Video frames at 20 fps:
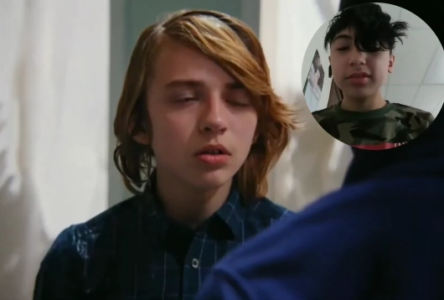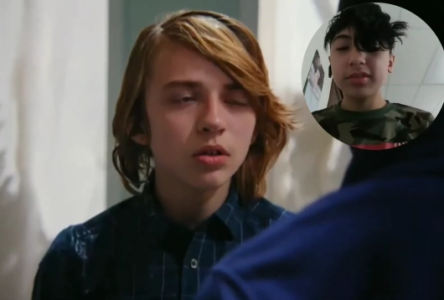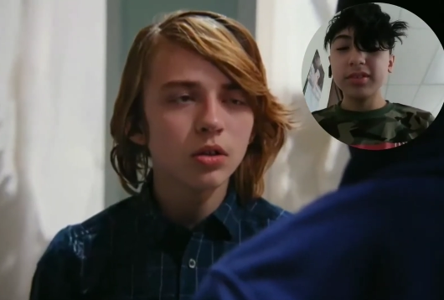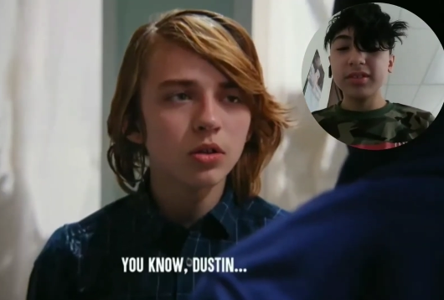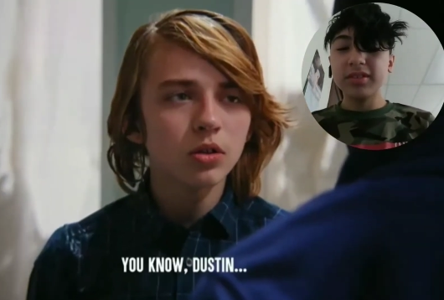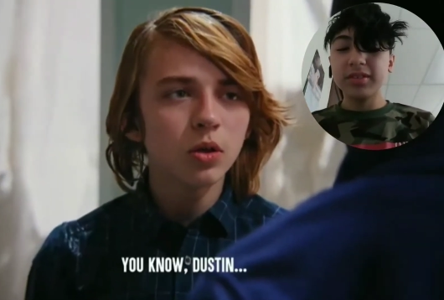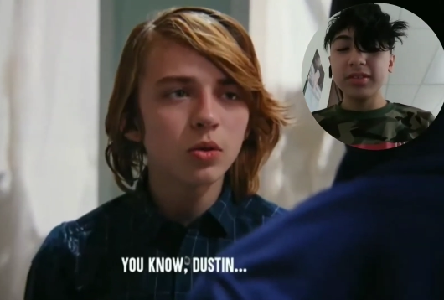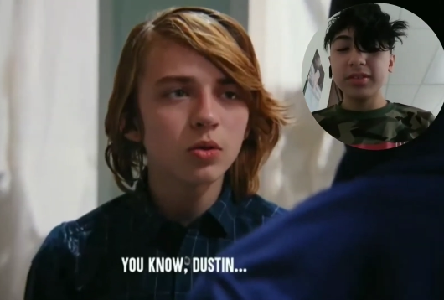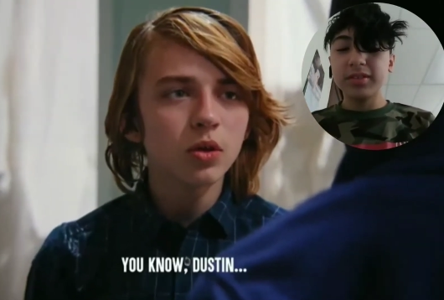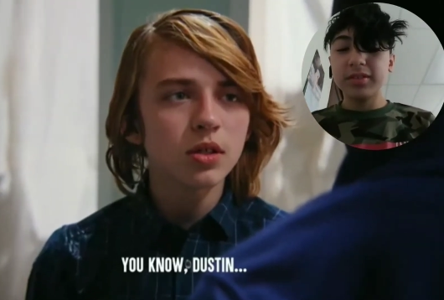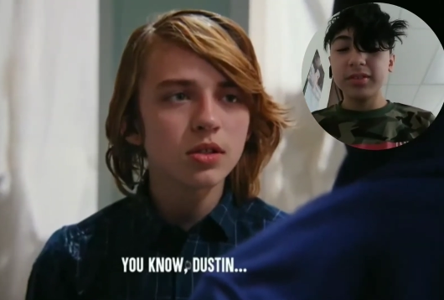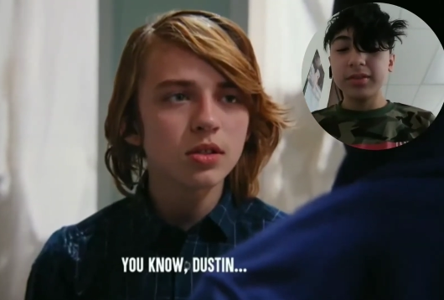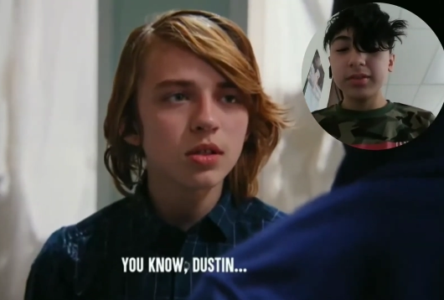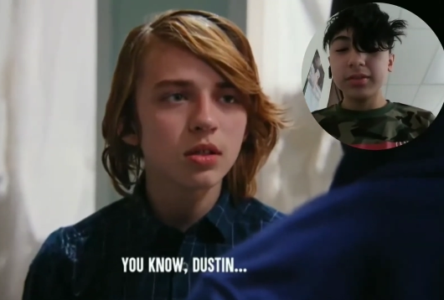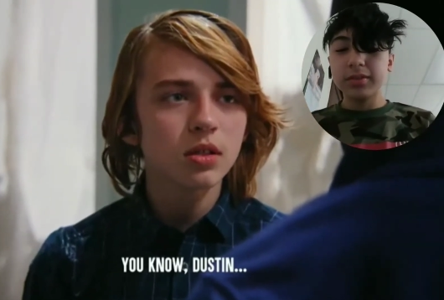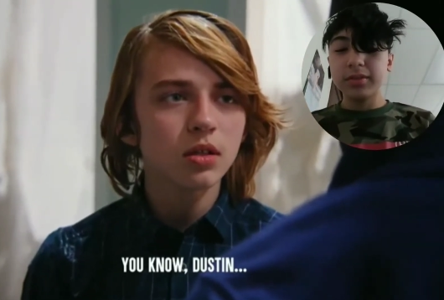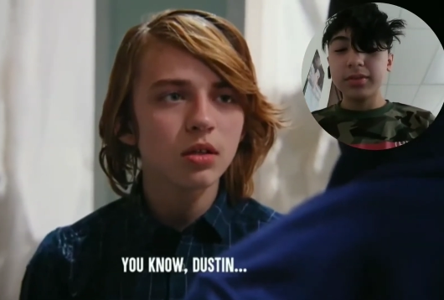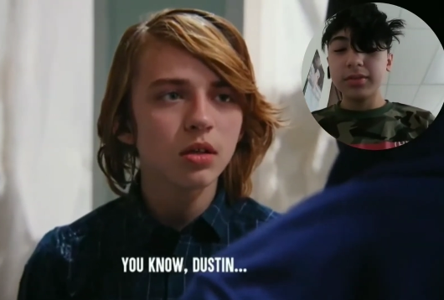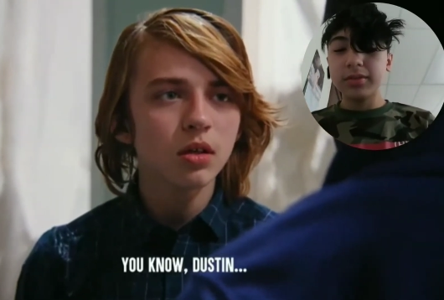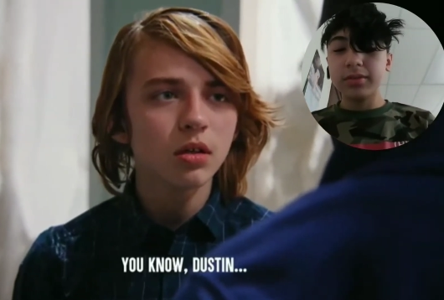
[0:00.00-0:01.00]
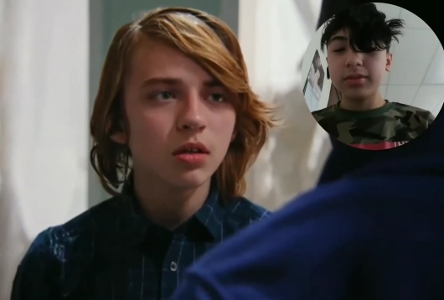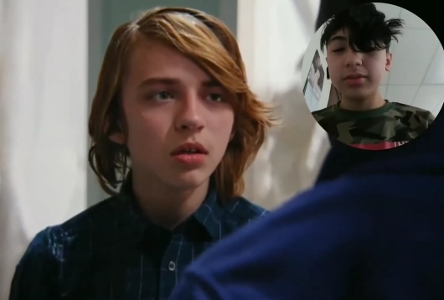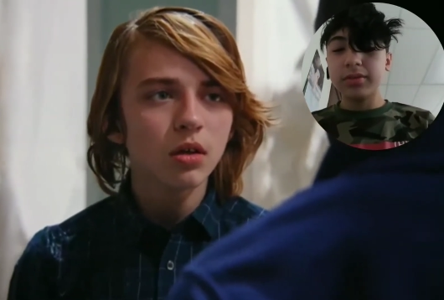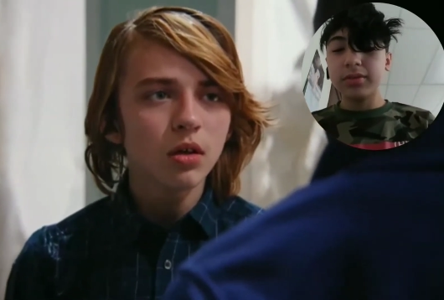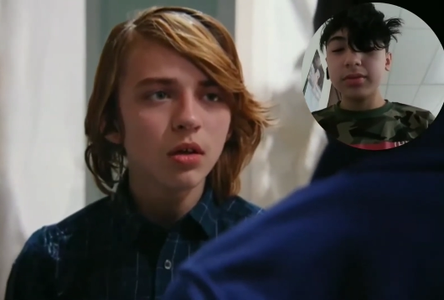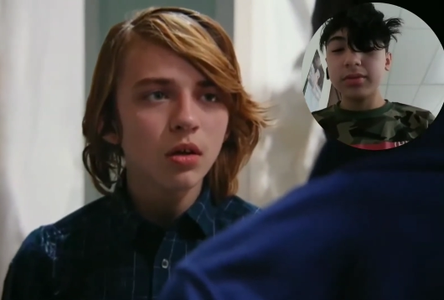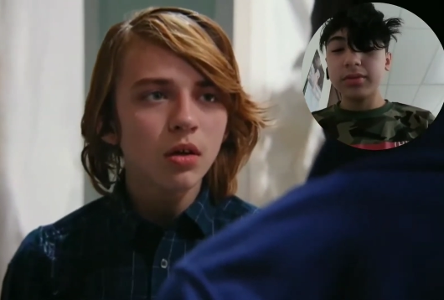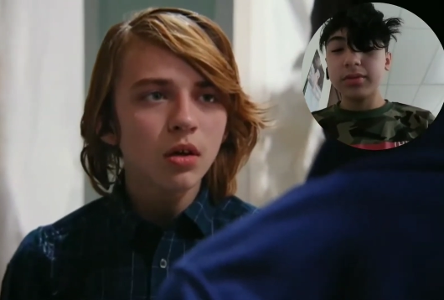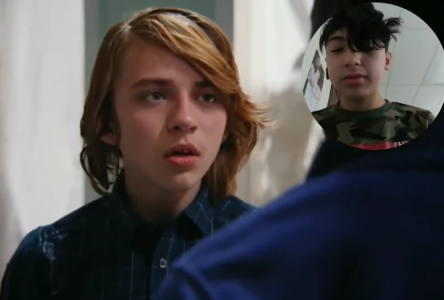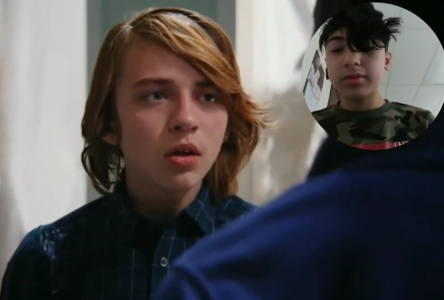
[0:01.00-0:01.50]
Speaker 1: You know, Dustin,
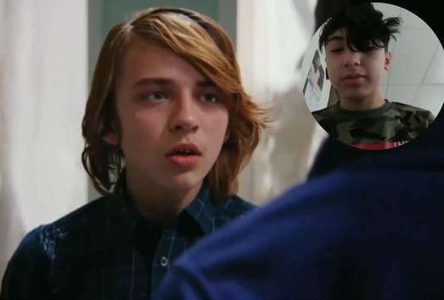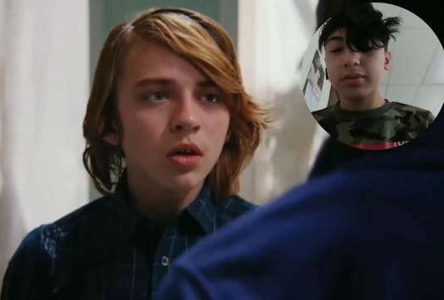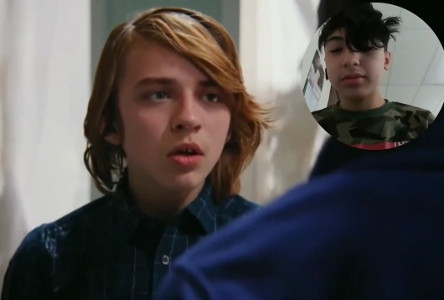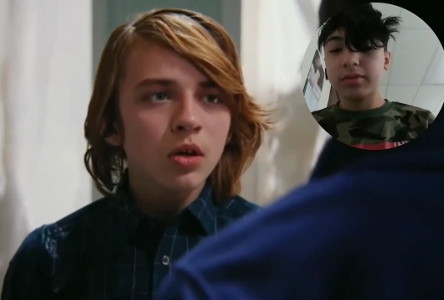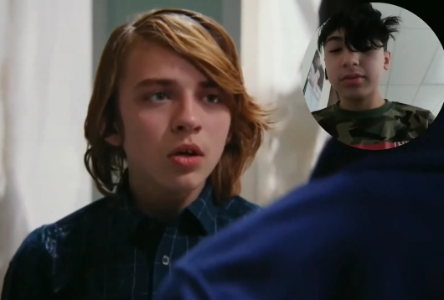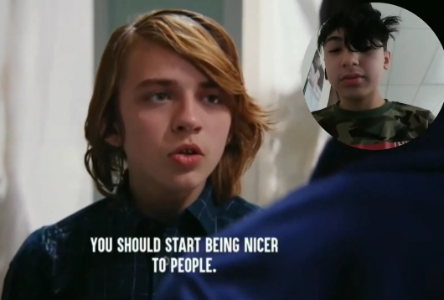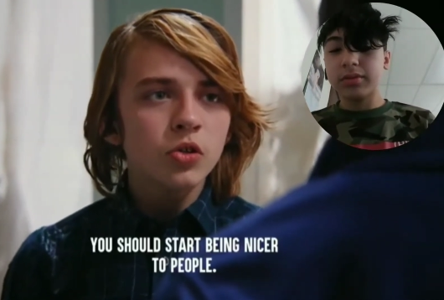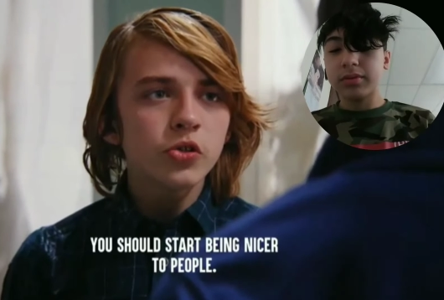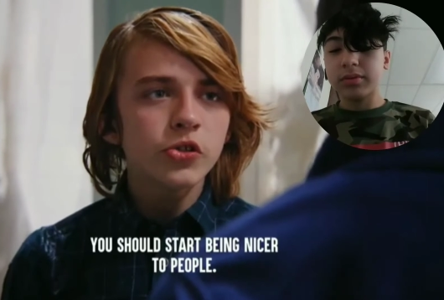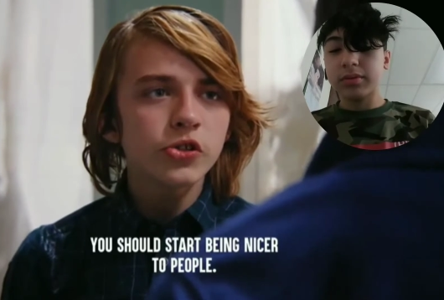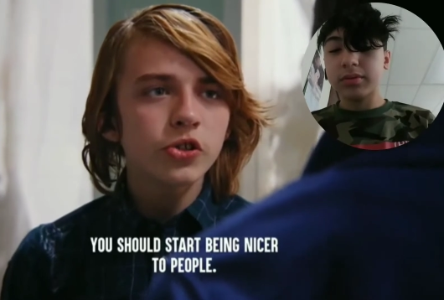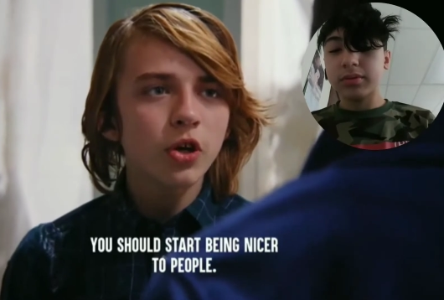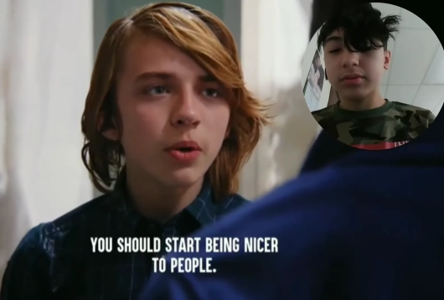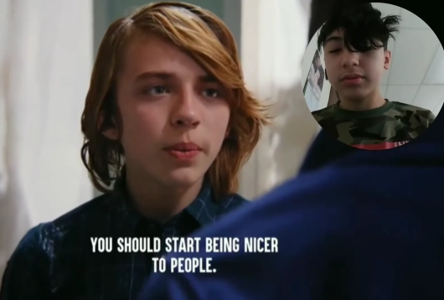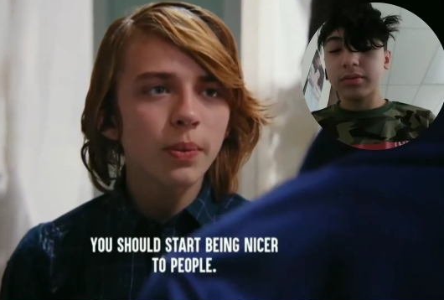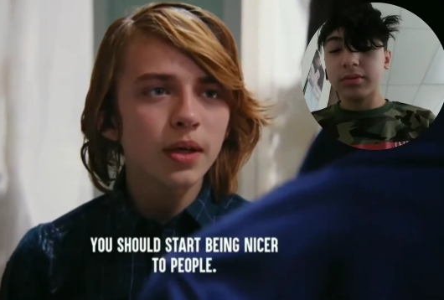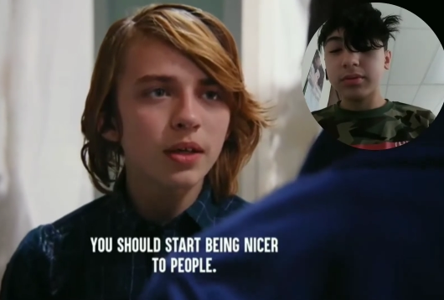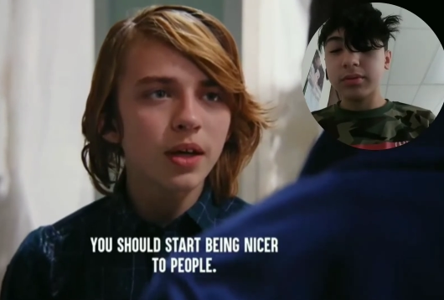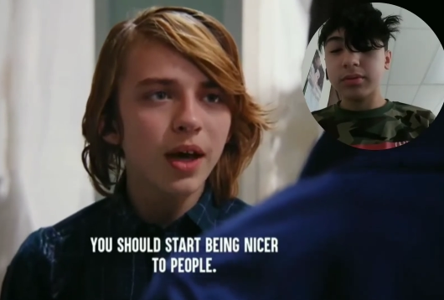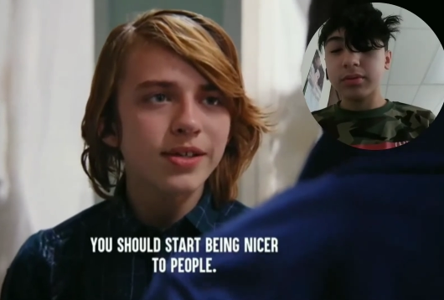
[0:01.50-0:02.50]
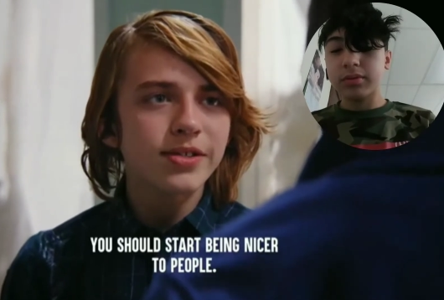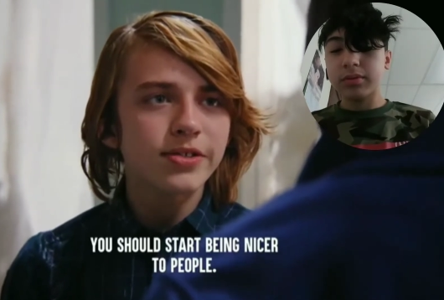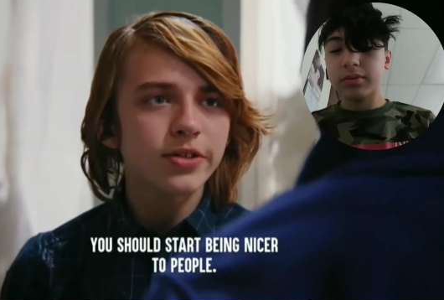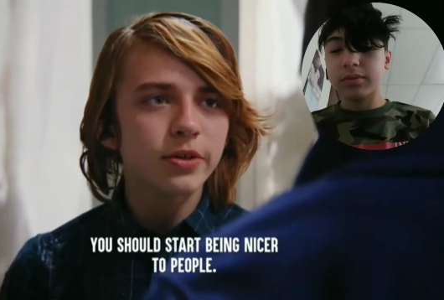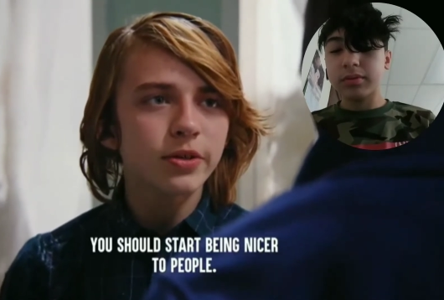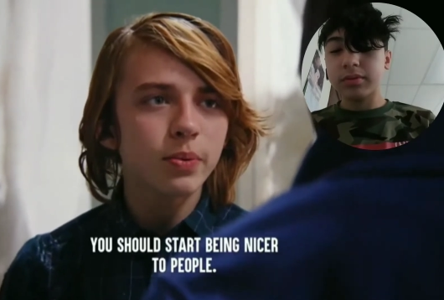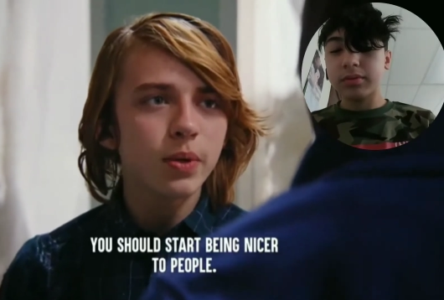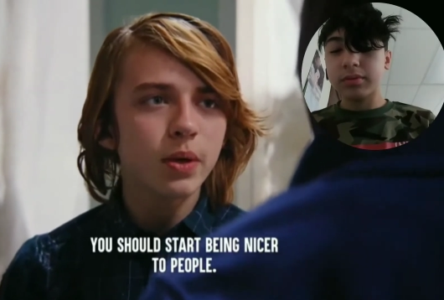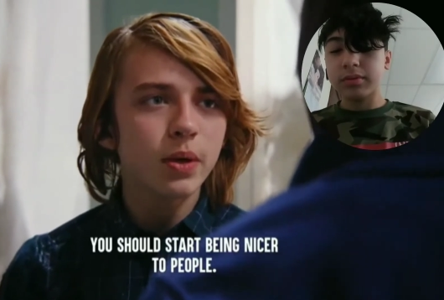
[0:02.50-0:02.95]
you start being nicer to